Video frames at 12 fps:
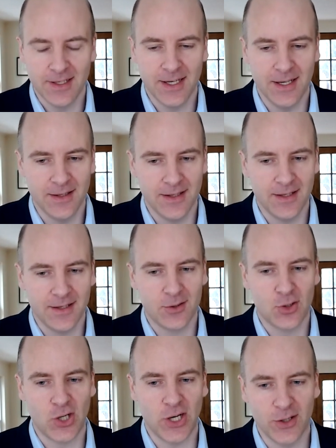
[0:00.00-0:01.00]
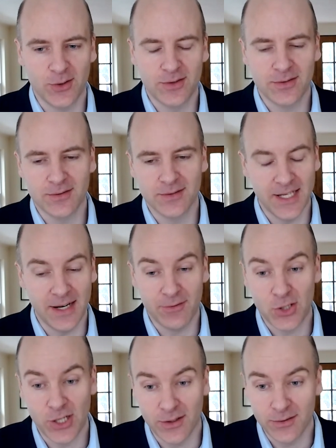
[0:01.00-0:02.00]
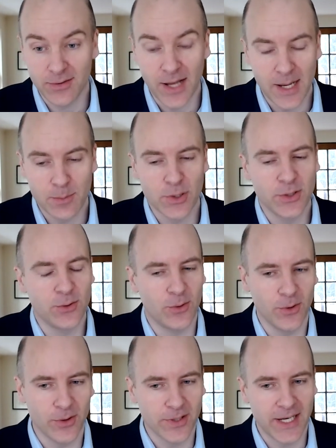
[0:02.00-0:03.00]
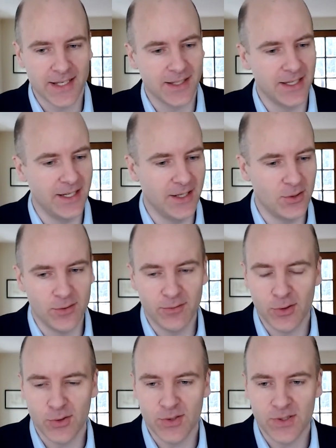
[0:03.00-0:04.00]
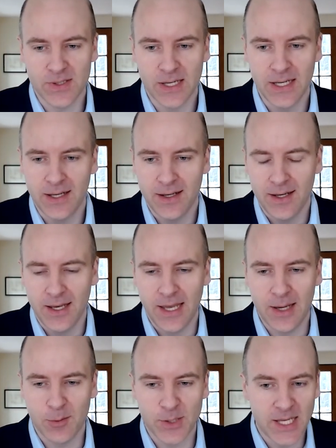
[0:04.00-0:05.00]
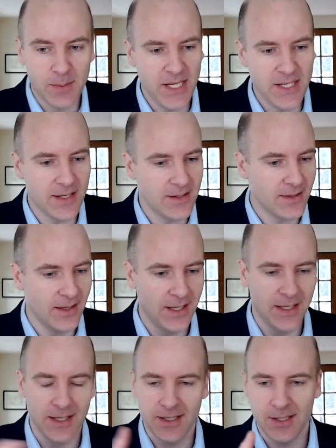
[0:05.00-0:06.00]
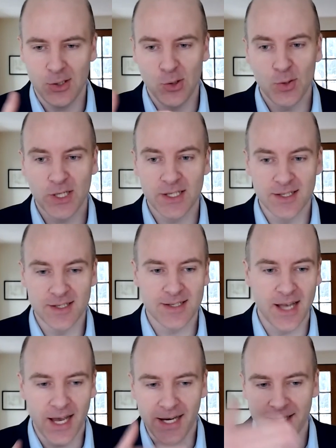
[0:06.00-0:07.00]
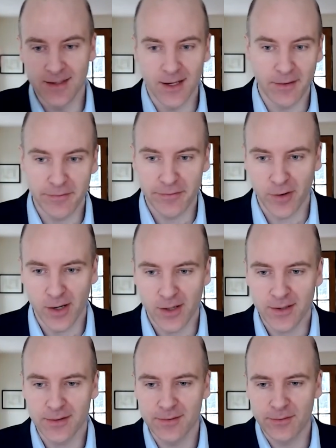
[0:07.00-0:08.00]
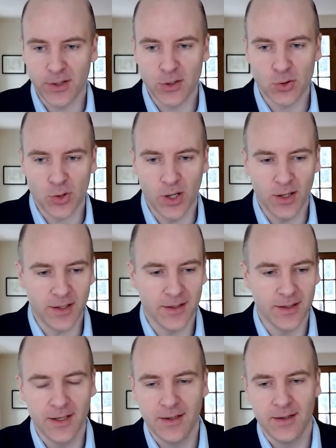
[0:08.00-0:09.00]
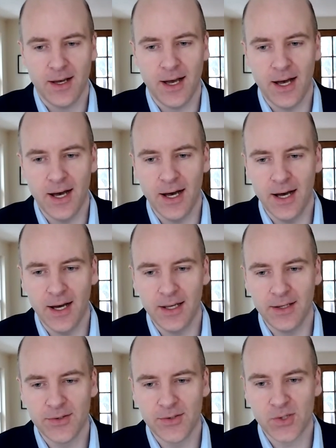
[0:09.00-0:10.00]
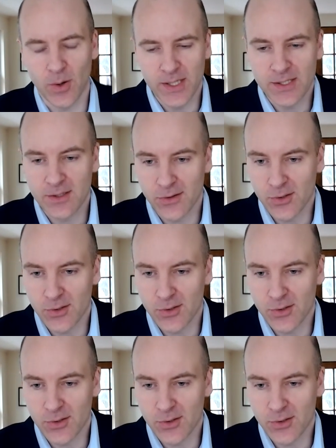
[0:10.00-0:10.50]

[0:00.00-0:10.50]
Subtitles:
have shared hybrid or gasoline engine versions. And what that means is you can design the front trunk so as to